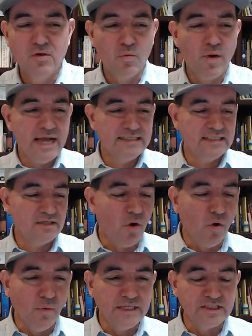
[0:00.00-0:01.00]
Why is it
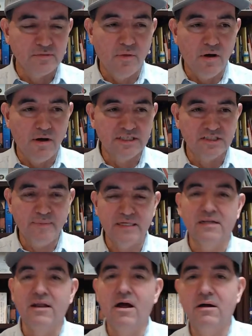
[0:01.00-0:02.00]
always small and it's been a
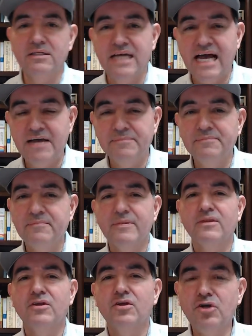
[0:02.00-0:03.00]
long time?
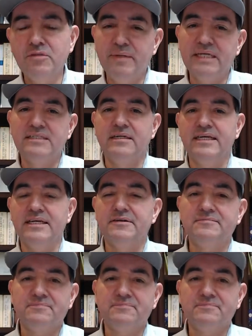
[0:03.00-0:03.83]
Could be as a leader.